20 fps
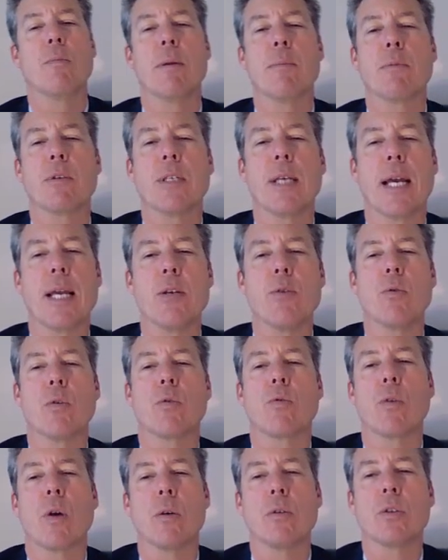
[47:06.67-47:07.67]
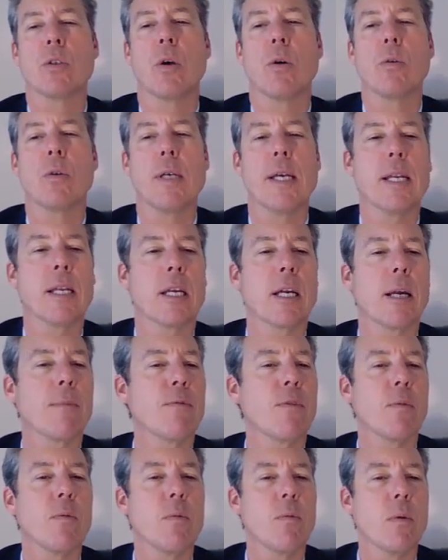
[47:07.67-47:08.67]
household members' annual gross total
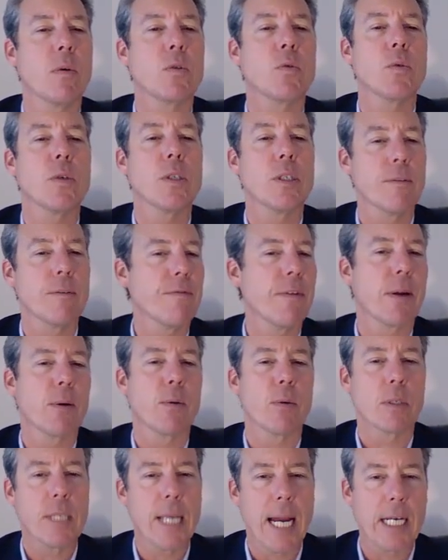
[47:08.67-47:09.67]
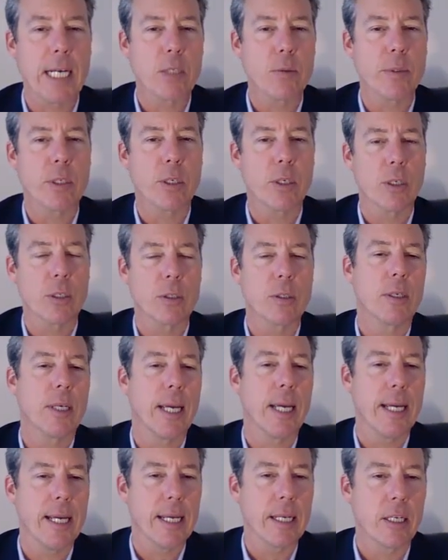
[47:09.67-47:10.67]
income from the most recent federal tax
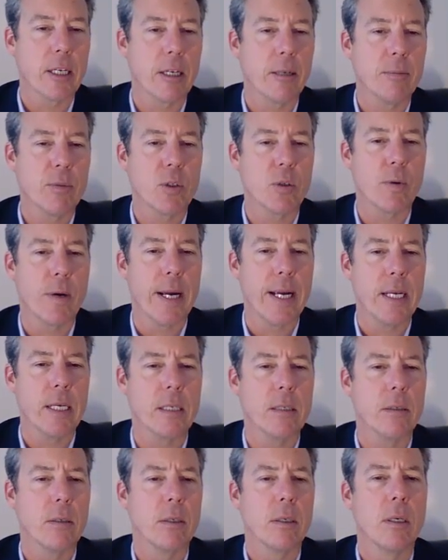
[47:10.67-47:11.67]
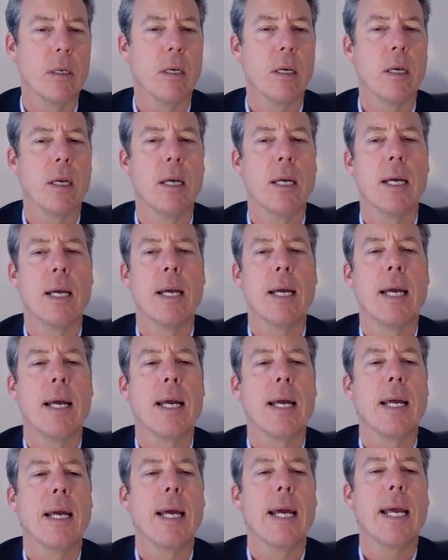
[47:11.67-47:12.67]
returns. Okay, income's great.
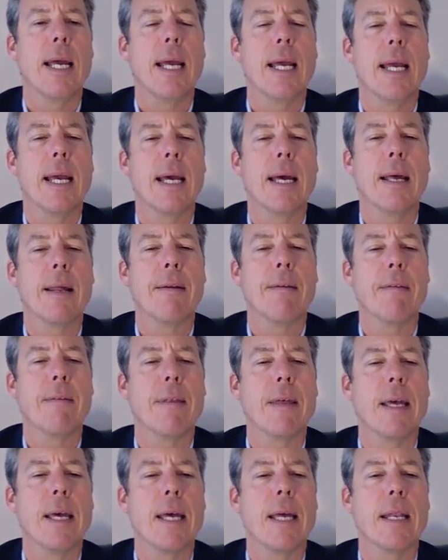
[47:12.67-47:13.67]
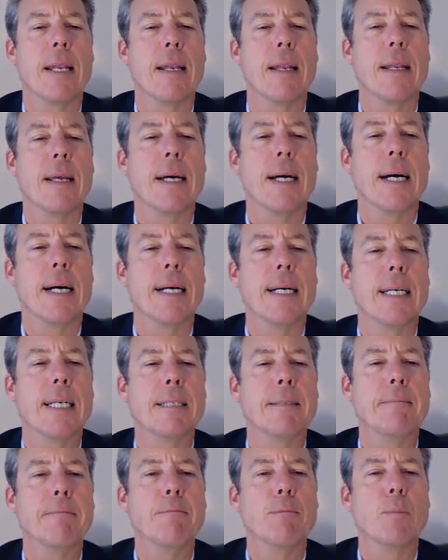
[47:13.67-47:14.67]
And then
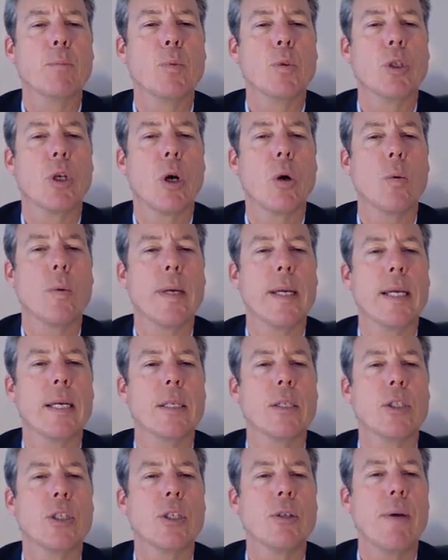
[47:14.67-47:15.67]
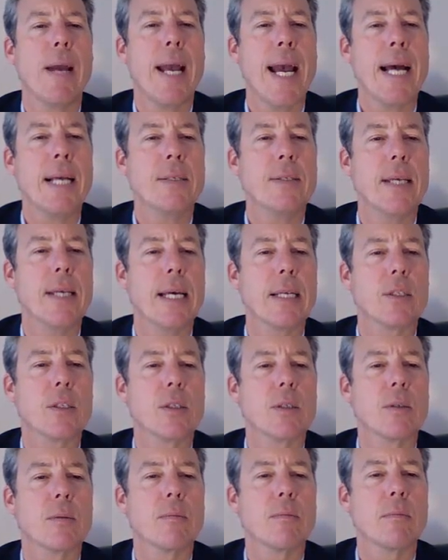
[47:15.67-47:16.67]
um, go into
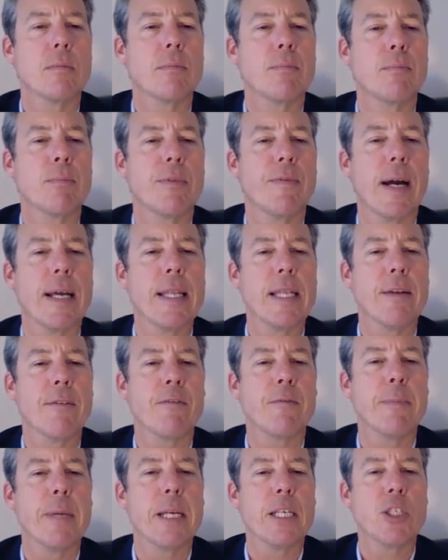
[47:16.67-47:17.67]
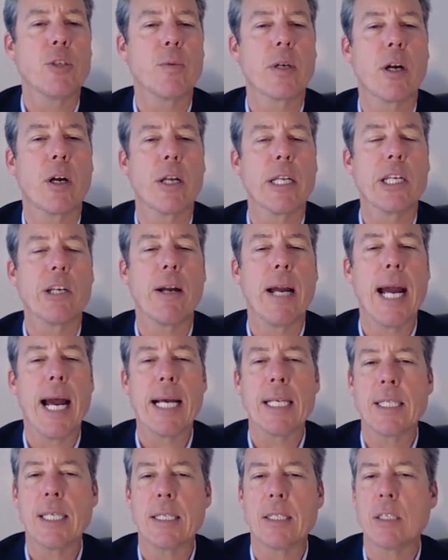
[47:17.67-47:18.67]
assets. Provide the information regarding
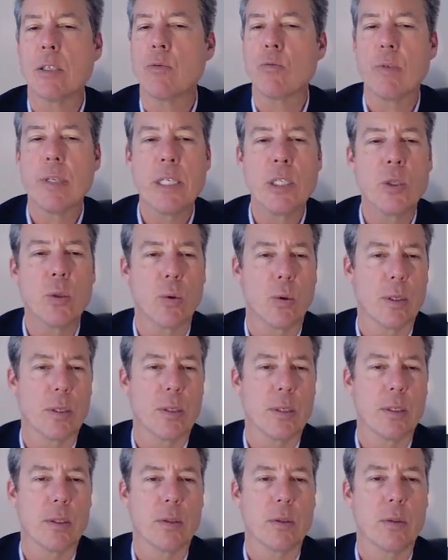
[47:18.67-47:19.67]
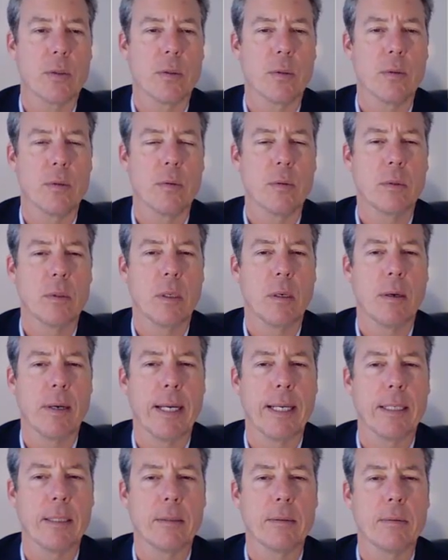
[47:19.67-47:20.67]
your assets and resources.
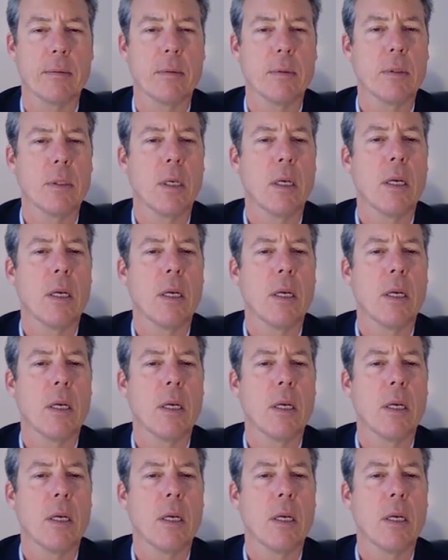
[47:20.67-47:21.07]
Right?